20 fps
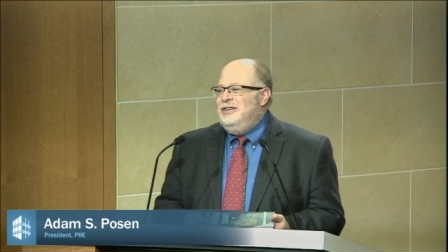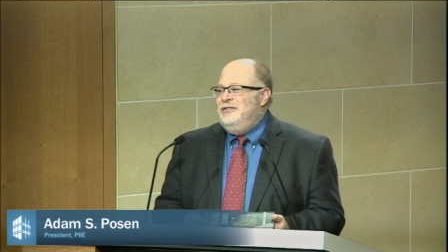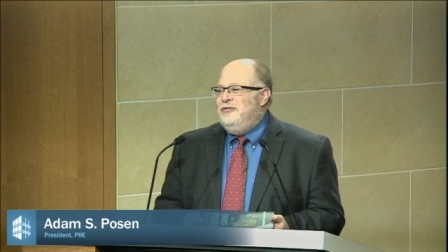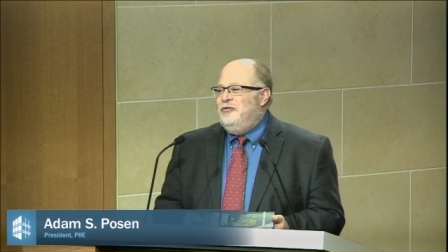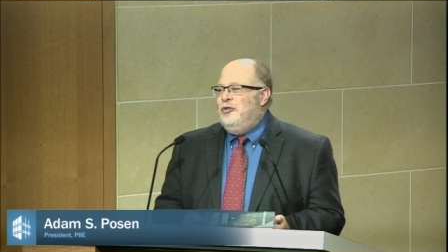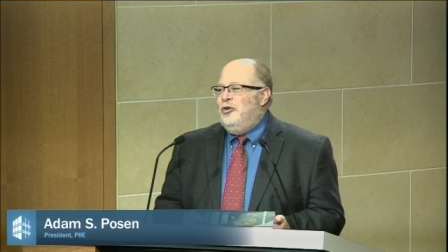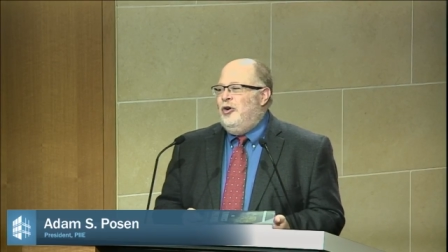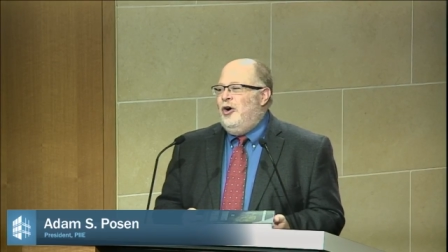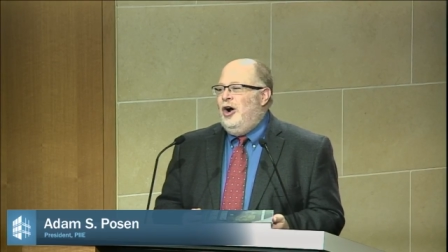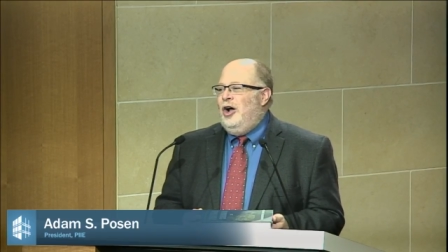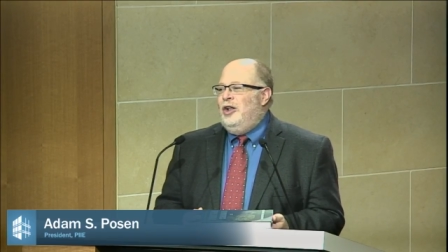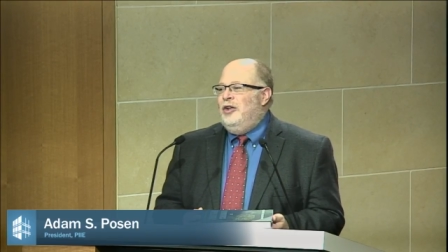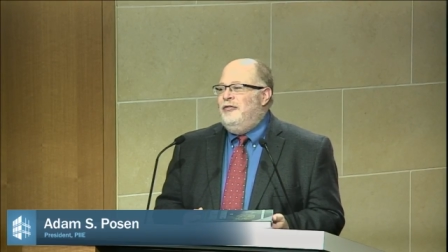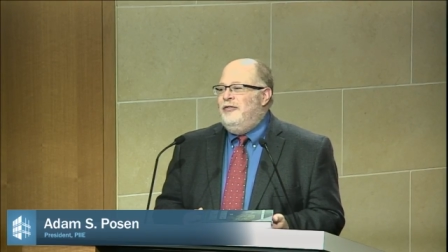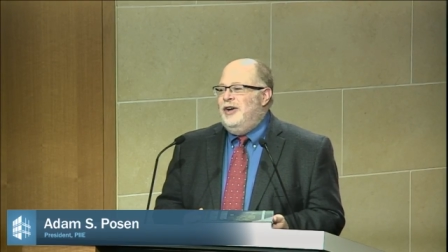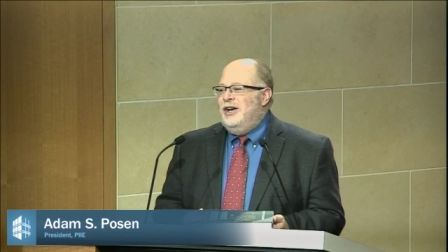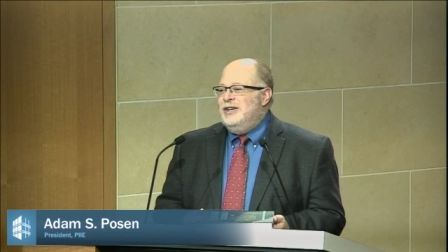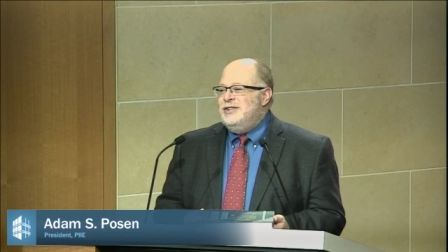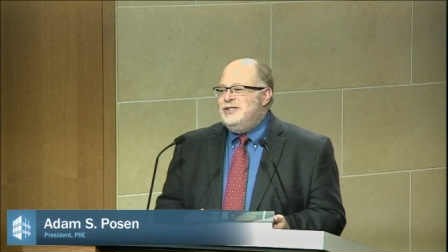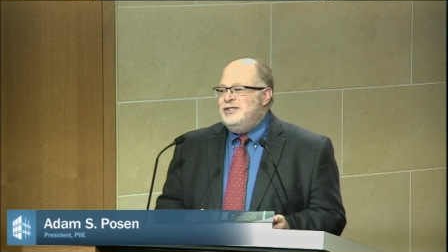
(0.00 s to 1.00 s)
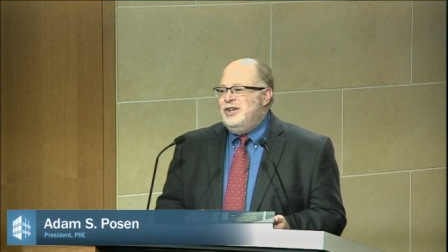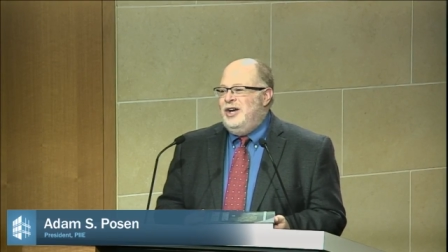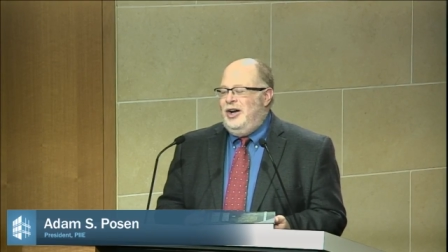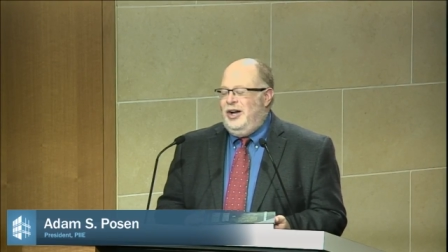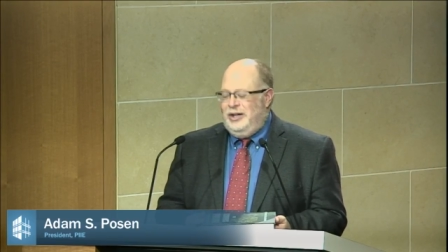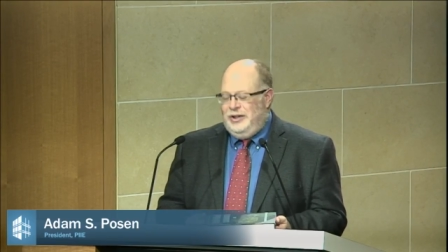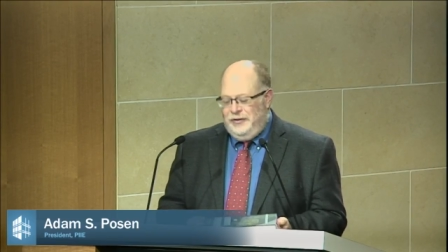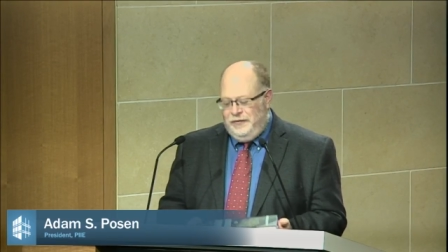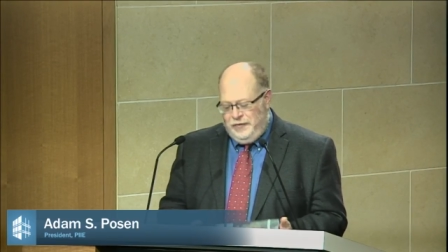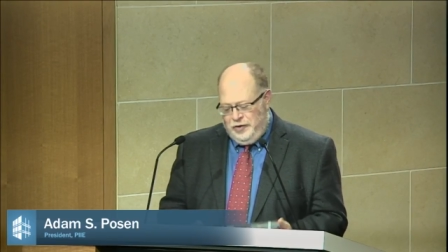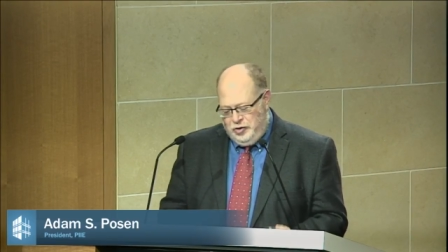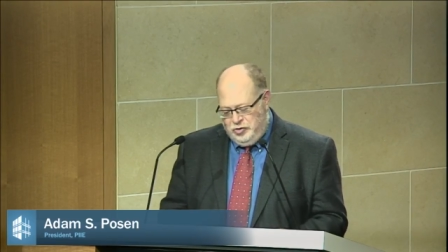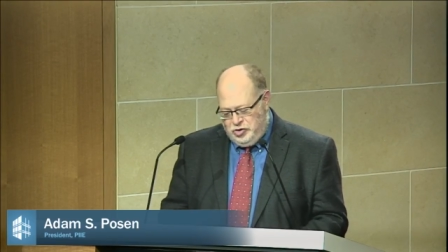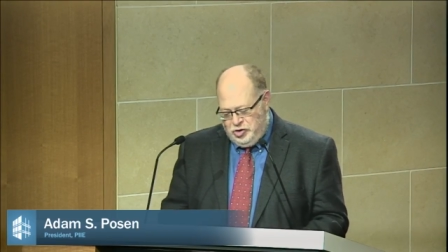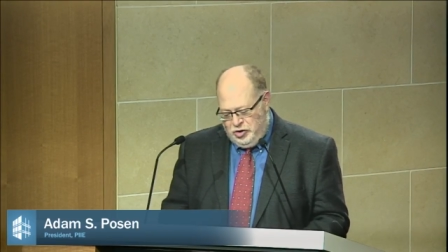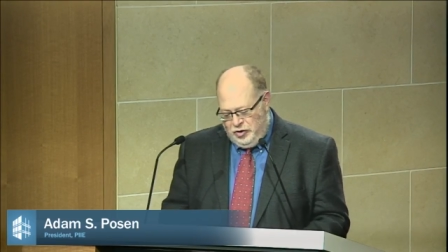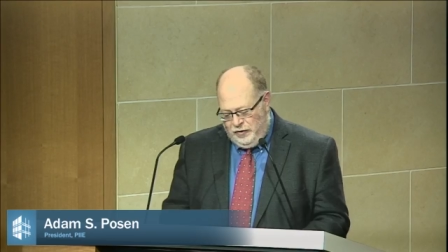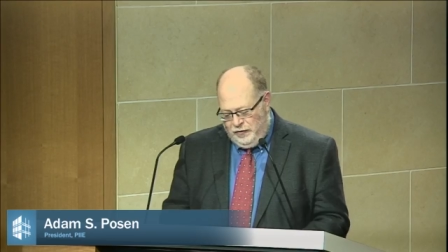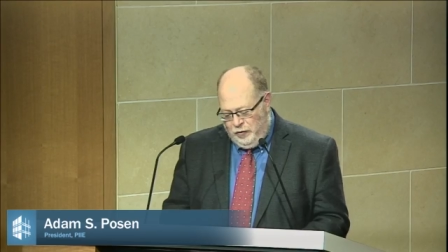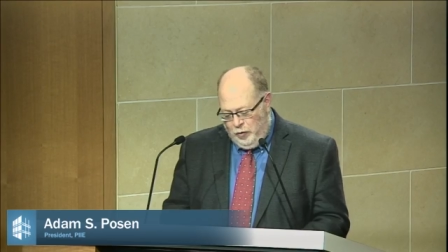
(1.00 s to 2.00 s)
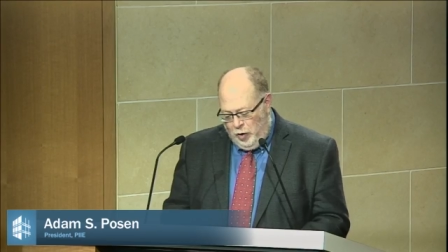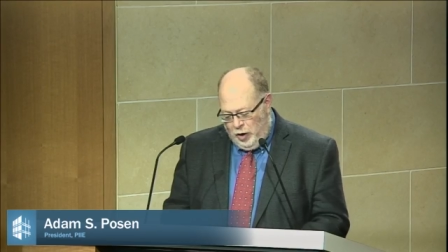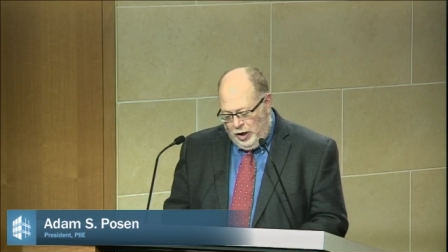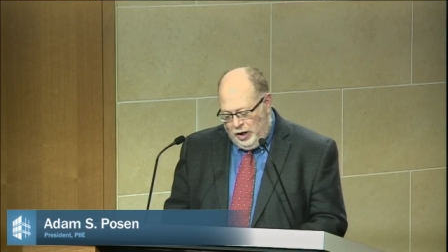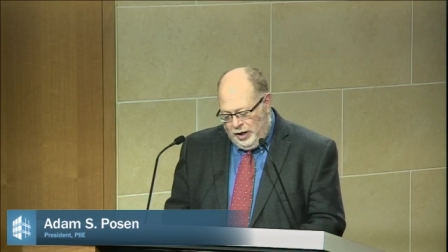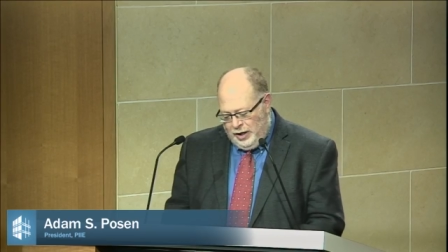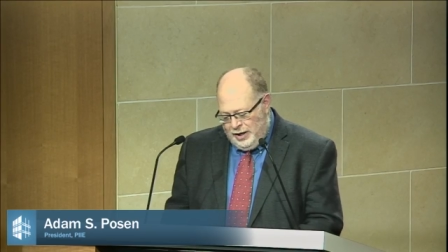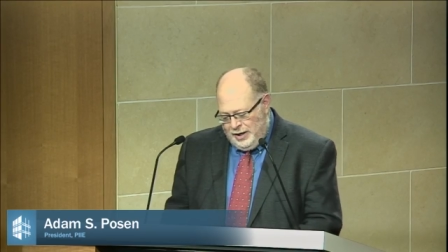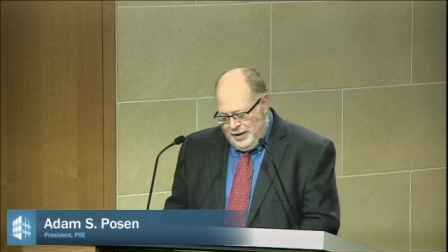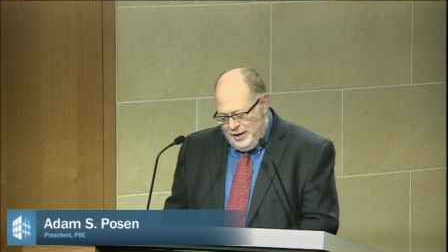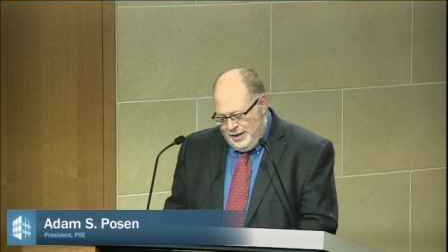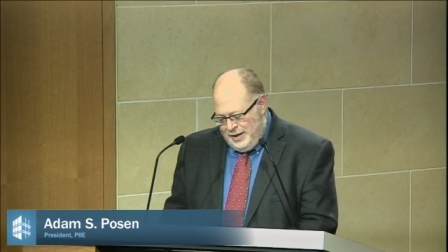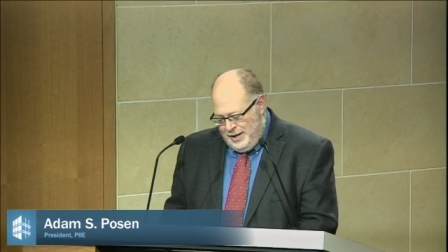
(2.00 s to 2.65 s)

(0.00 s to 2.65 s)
for all of us on the future of work.